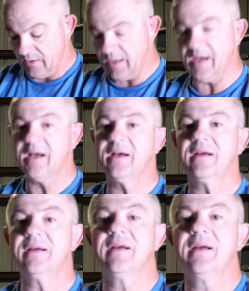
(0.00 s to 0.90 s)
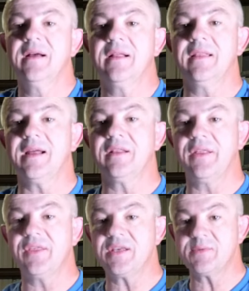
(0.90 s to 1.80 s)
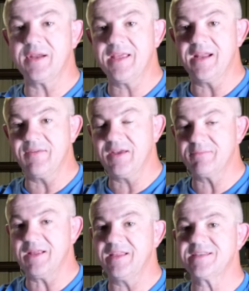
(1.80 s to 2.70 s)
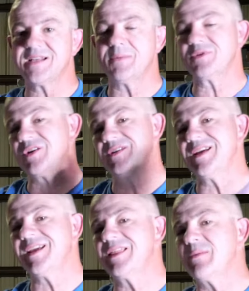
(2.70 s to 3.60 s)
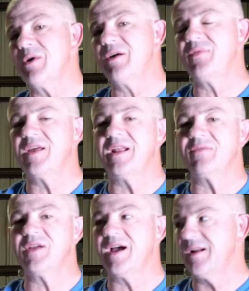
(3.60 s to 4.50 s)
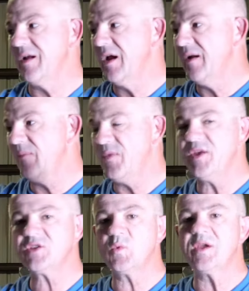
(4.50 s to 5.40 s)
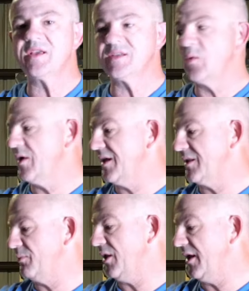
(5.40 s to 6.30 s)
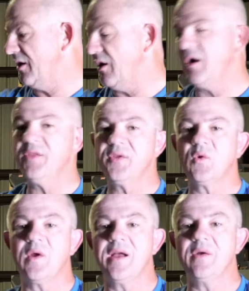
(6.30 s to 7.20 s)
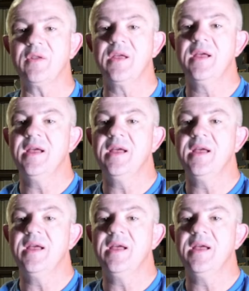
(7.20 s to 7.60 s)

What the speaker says: A lot of little things, but again, I've got my list and I'm going to start ticking them off, and I've got this week because I want to get the plane on the ground